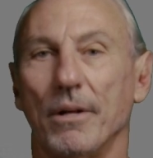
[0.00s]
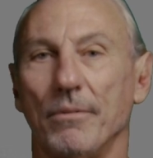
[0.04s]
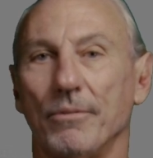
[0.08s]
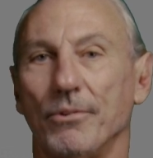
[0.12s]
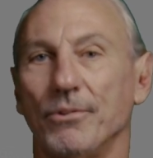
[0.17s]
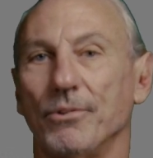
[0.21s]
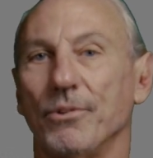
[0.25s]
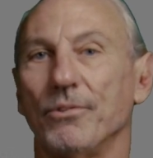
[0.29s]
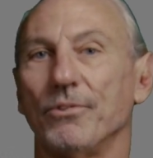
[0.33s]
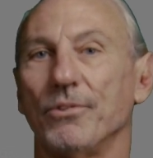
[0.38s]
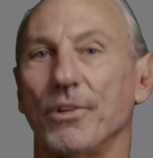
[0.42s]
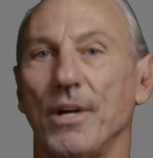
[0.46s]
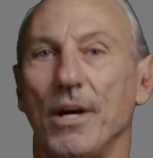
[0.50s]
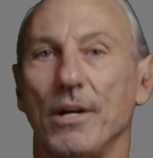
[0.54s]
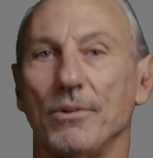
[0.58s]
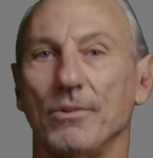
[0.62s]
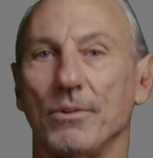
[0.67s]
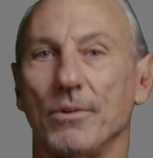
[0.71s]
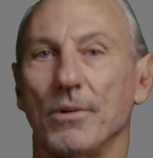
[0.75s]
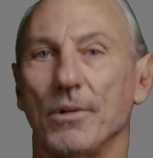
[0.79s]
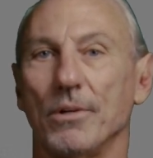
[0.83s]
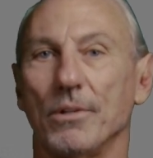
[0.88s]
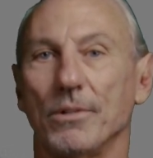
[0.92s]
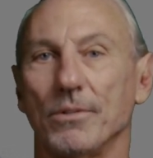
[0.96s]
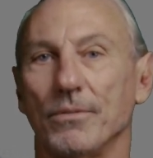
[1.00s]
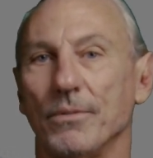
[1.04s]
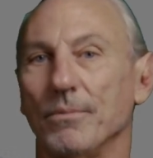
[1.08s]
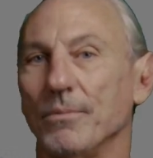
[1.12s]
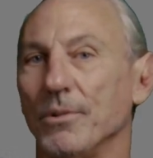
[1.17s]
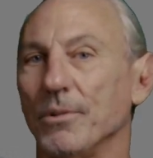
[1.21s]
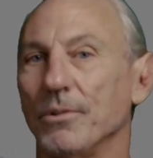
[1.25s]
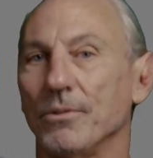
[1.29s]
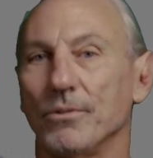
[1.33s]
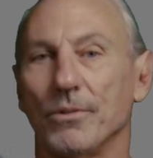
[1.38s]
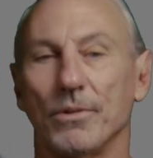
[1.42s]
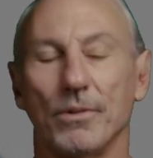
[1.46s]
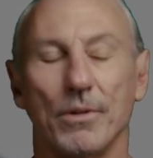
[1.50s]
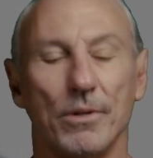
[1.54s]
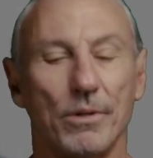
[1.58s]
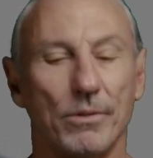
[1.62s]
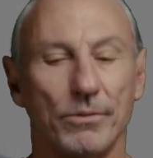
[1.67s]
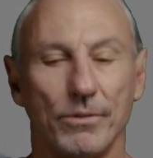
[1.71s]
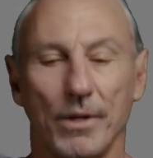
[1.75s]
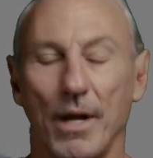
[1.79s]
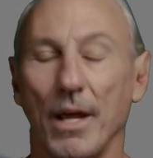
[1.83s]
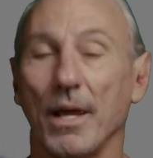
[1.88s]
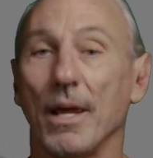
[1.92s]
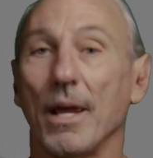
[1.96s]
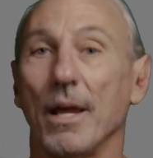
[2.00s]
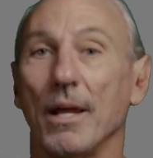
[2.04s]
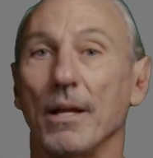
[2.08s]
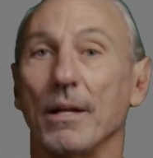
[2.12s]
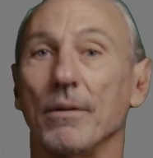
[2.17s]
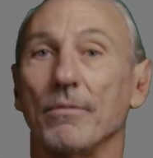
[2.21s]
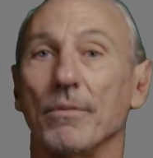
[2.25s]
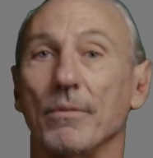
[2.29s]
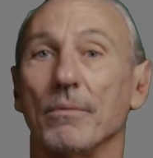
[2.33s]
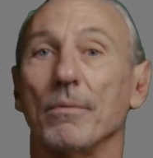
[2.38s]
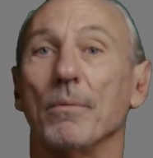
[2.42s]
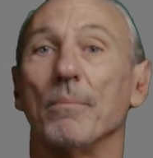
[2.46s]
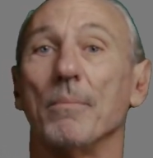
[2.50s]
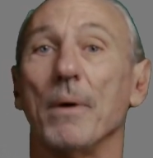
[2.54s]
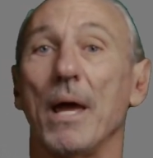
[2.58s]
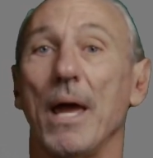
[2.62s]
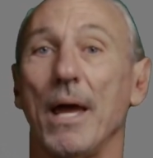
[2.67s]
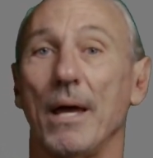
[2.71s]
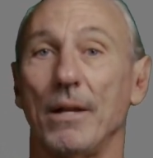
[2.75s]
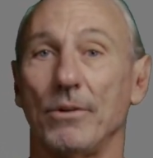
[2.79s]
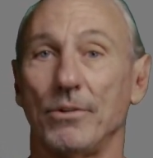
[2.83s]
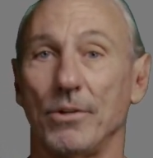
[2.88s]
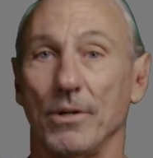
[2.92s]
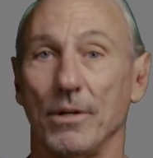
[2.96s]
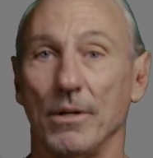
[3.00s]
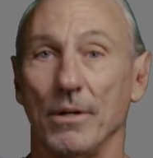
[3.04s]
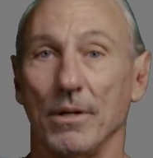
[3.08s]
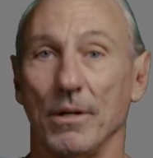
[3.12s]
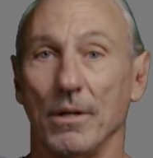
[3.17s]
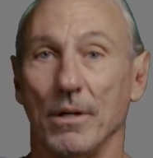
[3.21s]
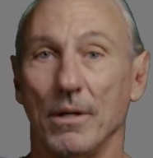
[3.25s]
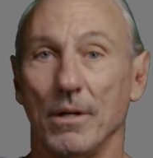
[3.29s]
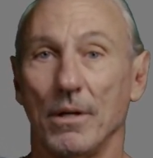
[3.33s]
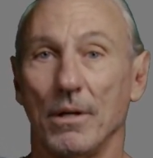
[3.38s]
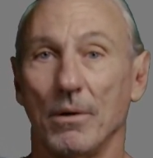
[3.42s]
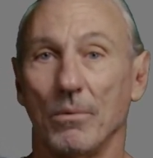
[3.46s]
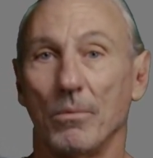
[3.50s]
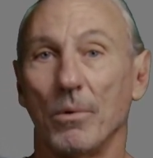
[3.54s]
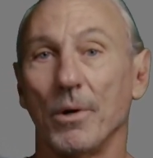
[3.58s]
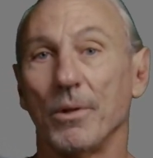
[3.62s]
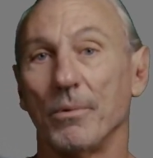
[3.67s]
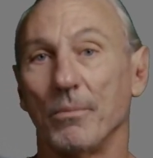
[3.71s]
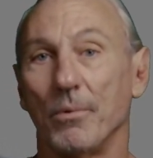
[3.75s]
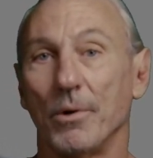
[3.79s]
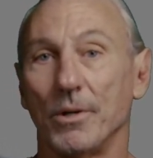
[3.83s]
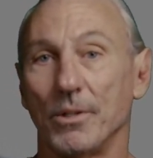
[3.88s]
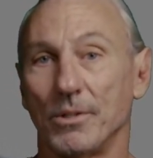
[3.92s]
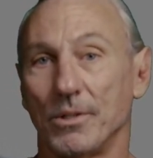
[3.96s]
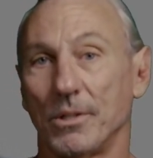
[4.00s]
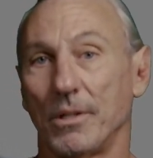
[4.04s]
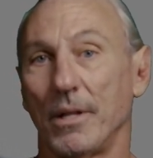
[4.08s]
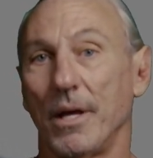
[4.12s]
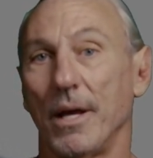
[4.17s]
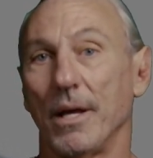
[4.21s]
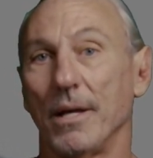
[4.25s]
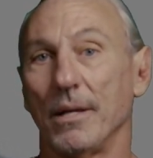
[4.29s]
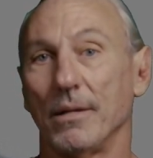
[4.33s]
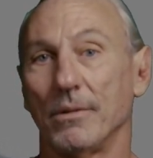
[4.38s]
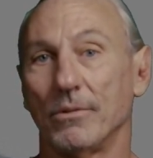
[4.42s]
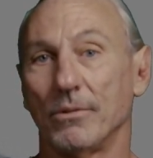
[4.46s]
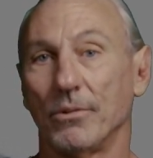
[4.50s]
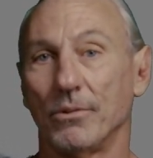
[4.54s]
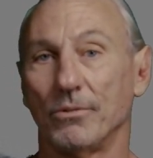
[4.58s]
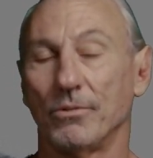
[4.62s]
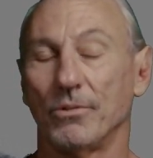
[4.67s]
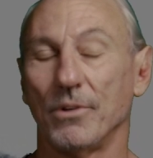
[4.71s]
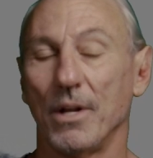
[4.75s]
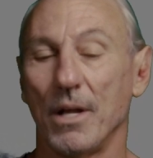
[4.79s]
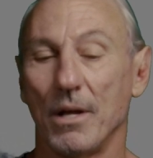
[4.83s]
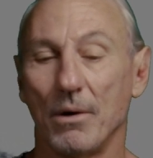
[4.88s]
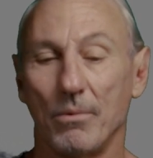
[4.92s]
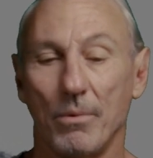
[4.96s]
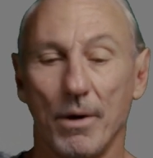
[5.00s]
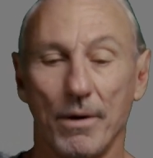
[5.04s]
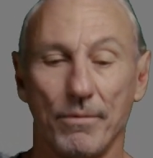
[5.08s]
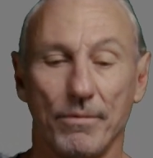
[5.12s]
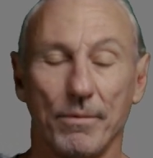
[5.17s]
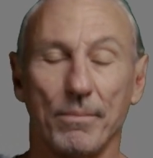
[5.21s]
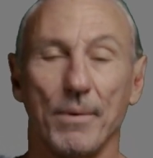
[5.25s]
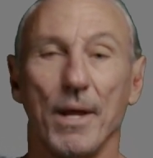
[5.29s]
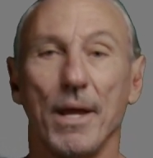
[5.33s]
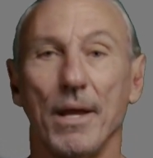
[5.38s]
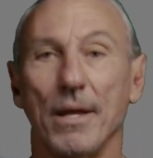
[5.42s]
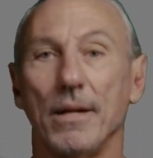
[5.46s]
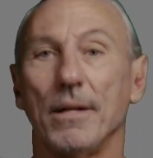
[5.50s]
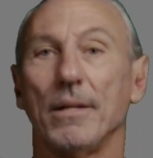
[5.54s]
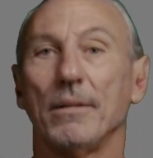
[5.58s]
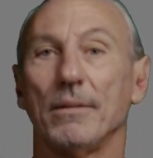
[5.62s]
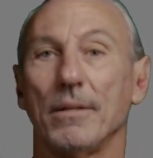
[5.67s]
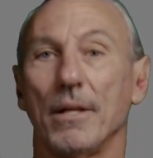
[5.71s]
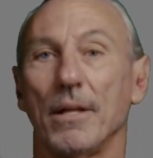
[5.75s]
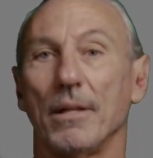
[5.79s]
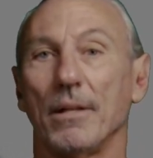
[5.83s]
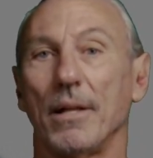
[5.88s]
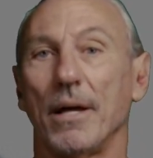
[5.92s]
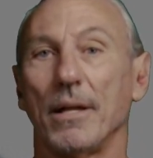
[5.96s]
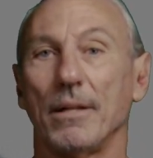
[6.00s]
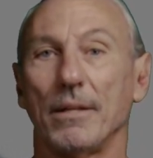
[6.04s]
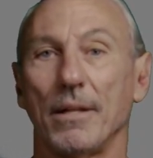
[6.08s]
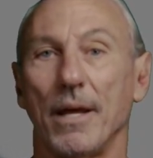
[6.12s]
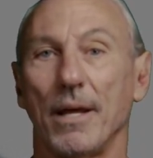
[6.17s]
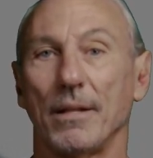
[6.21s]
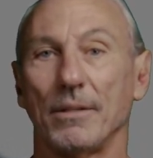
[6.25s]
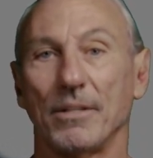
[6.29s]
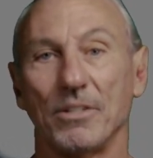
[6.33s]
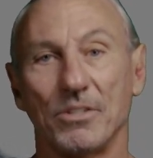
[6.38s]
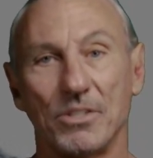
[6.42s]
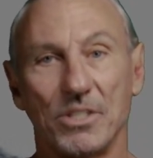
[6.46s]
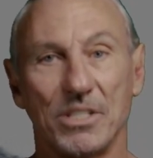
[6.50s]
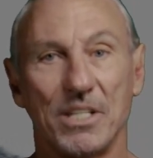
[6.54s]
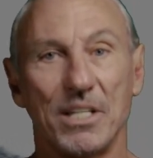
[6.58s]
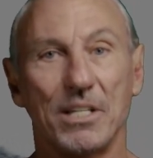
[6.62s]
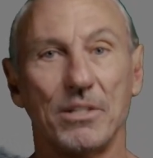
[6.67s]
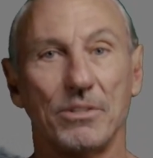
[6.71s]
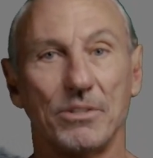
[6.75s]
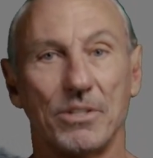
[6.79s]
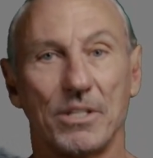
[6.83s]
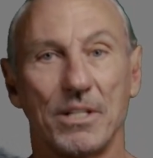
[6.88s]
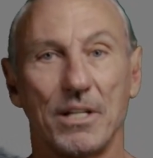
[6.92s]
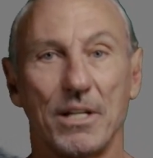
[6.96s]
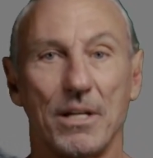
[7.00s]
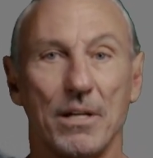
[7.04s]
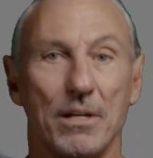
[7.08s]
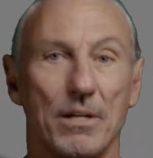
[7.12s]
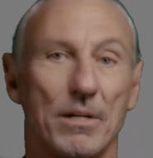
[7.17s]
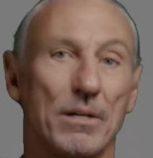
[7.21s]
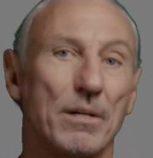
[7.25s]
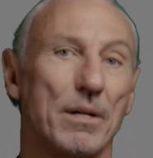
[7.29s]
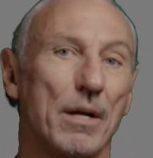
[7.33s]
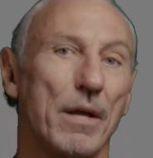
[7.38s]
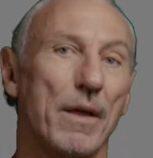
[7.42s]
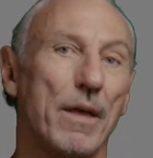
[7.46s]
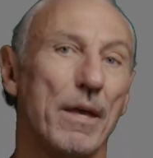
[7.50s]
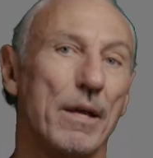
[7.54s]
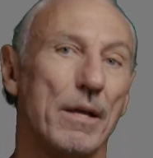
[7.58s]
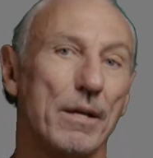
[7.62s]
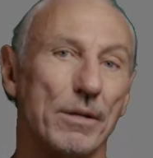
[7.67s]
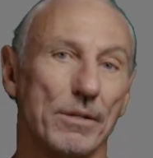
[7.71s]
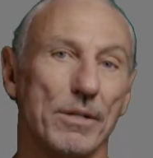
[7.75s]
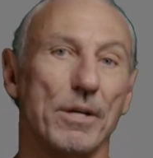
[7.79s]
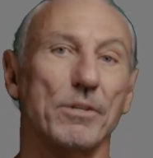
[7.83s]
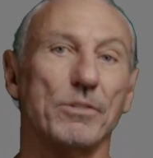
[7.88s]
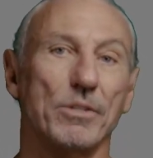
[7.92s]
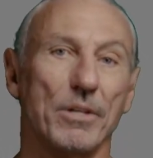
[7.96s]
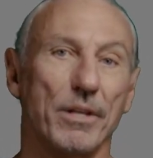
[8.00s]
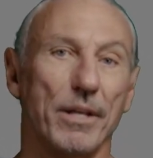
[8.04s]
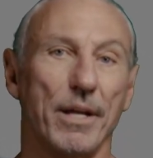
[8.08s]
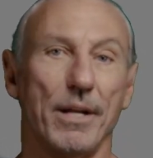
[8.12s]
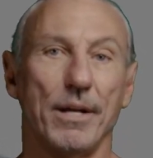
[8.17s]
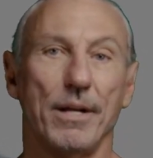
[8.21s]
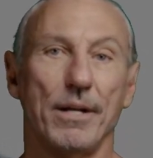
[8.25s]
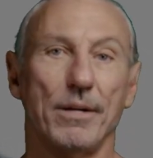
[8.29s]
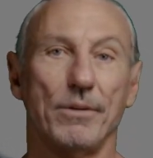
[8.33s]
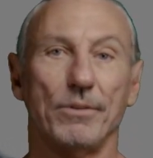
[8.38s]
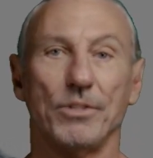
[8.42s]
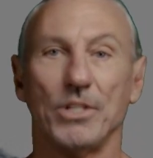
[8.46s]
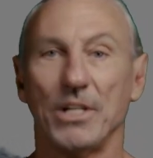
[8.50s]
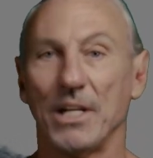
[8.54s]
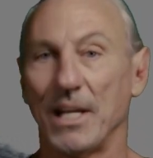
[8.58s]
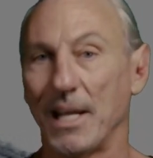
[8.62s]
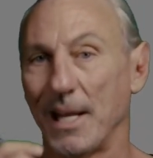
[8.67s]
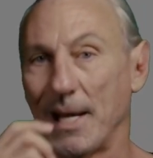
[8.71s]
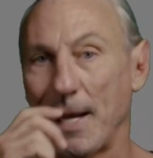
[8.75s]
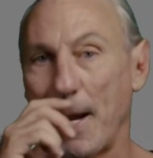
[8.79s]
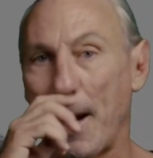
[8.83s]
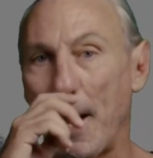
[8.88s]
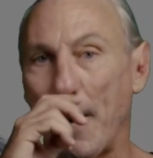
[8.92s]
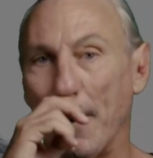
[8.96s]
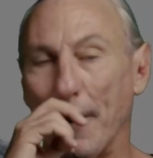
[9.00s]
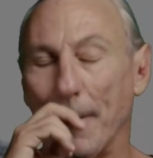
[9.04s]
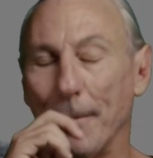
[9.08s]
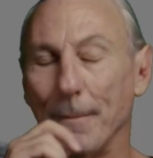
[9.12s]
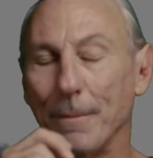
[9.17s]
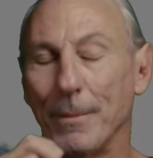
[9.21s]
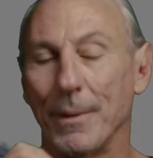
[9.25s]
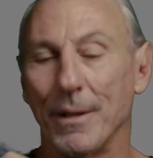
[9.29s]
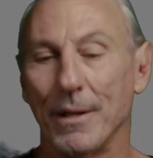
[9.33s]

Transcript: levels inside your ears from using those, I can't even imagine what, what it's like. So stay away from anything like that that seals the ear, doesn't let energy get out.